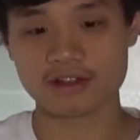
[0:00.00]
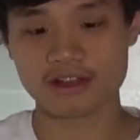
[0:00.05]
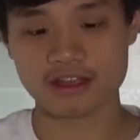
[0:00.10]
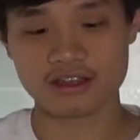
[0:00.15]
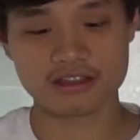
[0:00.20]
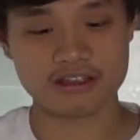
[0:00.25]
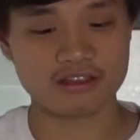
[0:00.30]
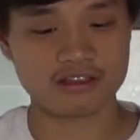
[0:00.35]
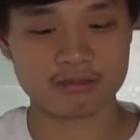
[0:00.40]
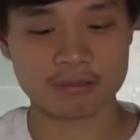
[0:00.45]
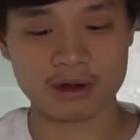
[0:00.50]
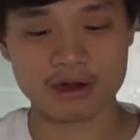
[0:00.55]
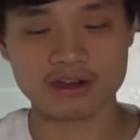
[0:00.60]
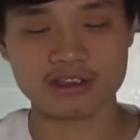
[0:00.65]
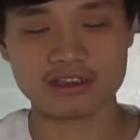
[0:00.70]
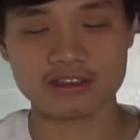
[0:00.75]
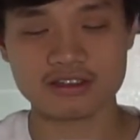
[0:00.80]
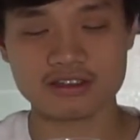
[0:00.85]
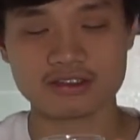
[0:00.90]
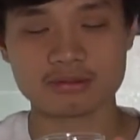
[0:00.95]
like this
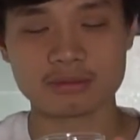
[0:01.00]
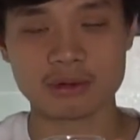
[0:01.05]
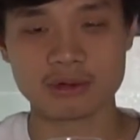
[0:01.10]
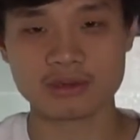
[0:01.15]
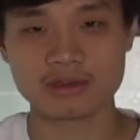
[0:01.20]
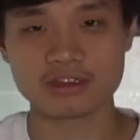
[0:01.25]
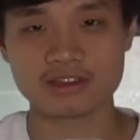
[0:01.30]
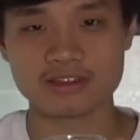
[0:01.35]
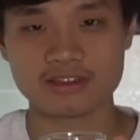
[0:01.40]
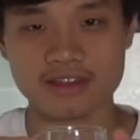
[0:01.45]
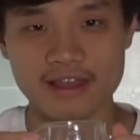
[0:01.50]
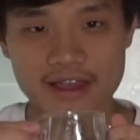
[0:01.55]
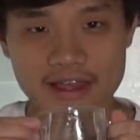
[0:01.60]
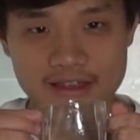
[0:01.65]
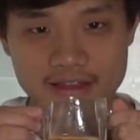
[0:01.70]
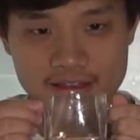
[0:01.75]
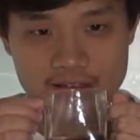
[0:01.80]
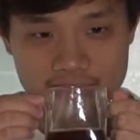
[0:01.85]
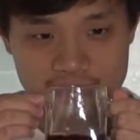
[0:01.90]
barky, smoky scent,